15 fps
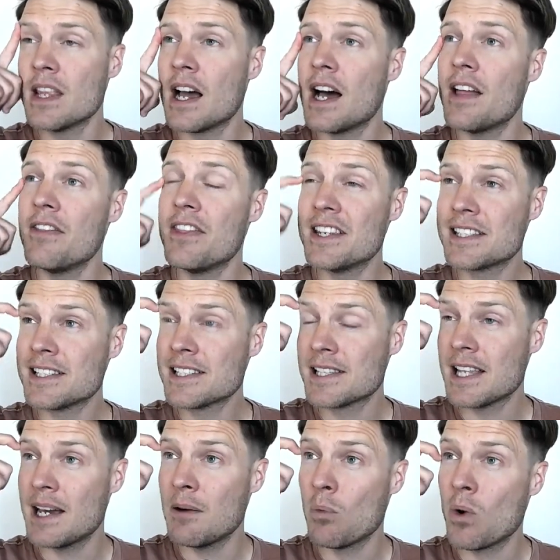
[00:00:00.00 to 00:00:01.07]
This is the
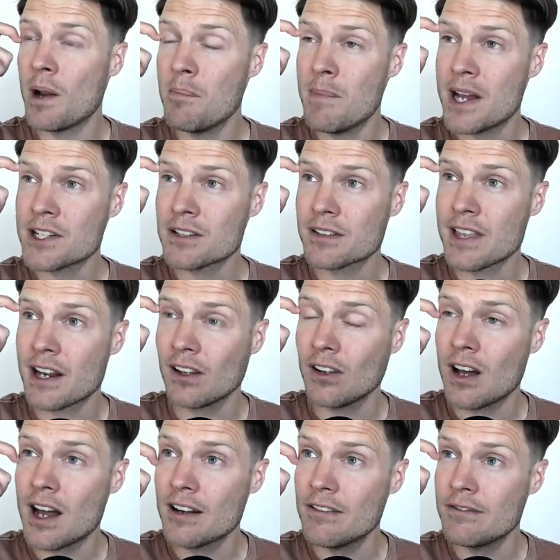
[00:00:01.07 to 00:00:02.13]
one metric that a lot
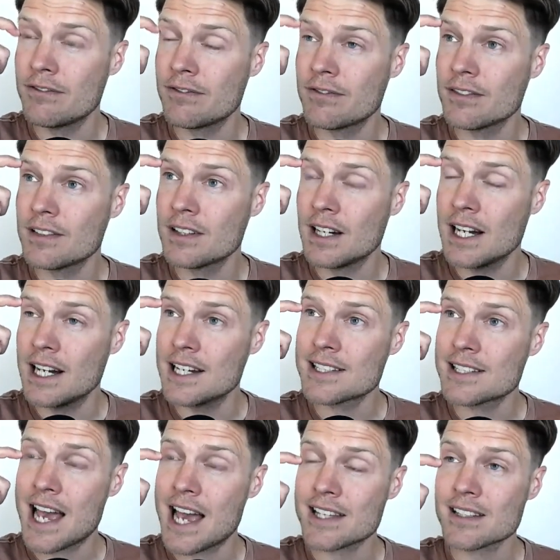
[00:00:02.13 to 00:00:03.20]
of
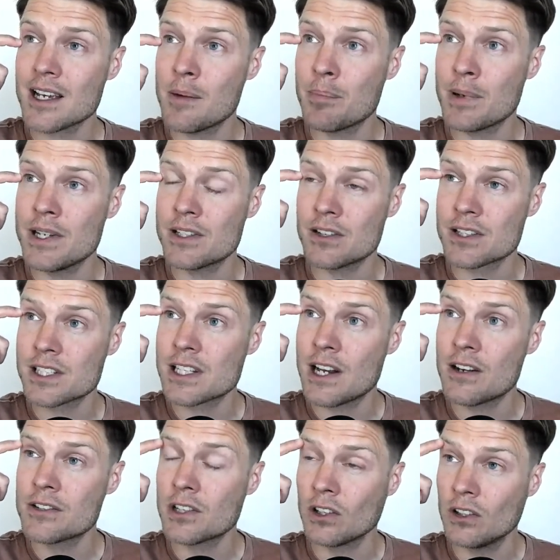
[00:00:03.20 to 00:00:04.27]
SaaS companies are scared to
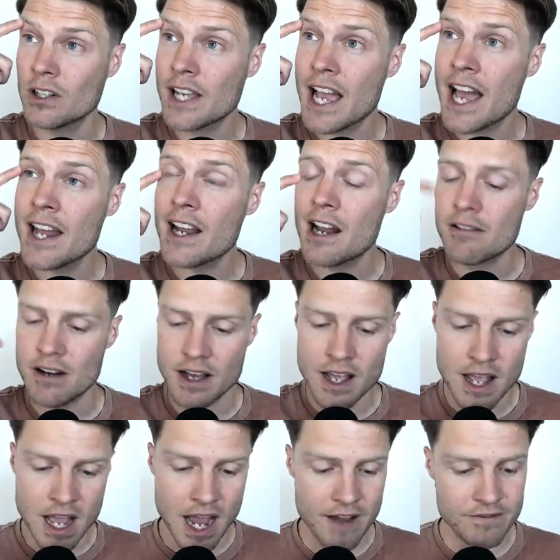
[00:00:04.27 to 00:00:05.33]
look at.
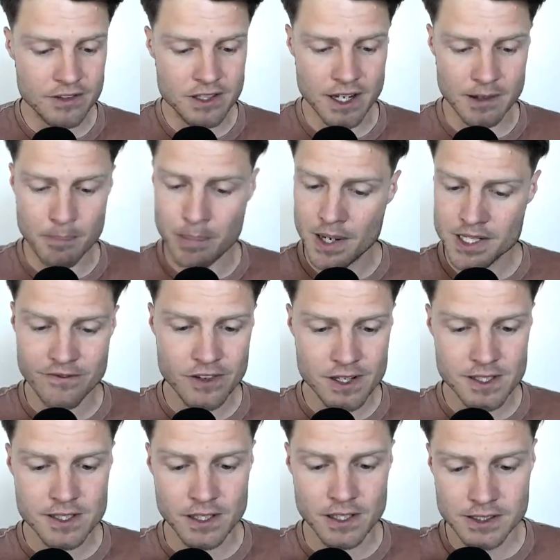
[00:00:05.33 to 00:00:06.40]
I've done a bunch of
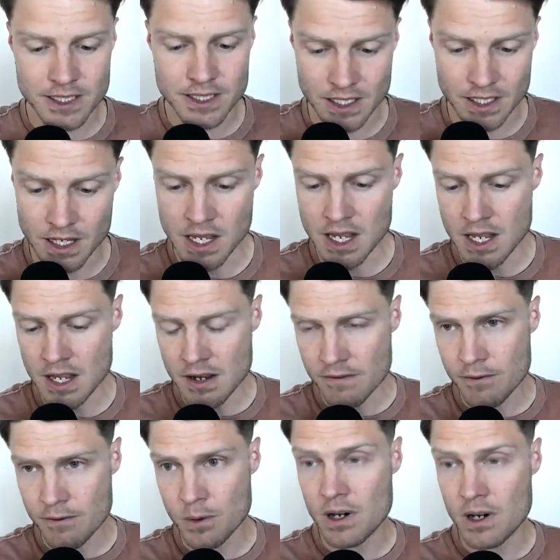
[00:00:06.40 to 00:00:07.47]
consulting
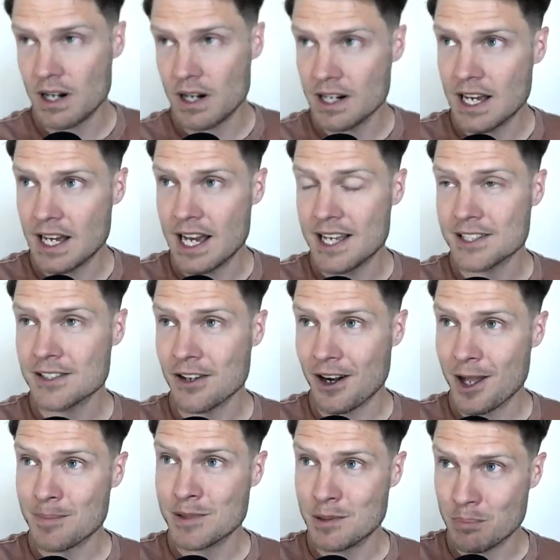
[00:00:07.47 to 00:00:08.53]
for startups
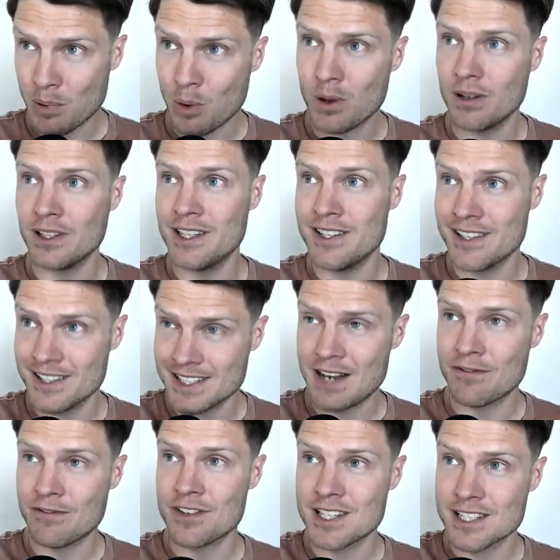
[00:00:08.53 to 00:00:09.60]
in Portland and San
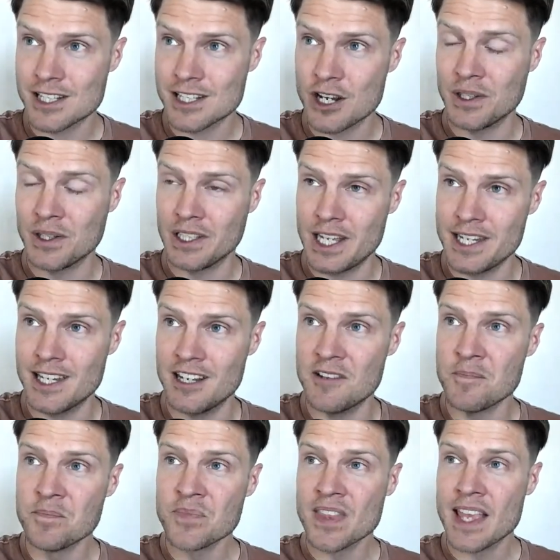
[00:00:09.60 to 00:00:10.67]
Francisco and London.
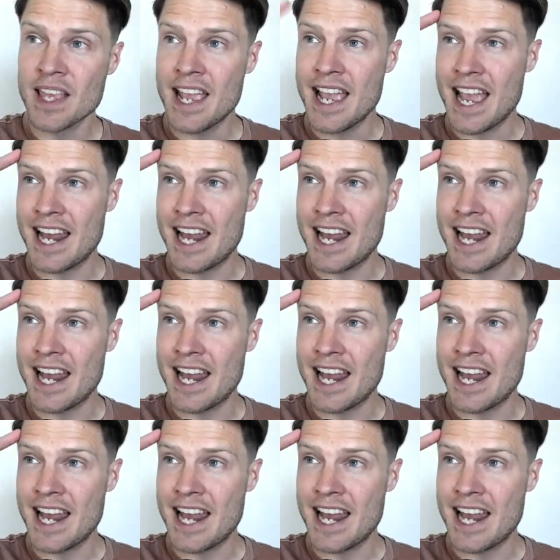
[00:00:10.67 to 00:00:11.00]
And I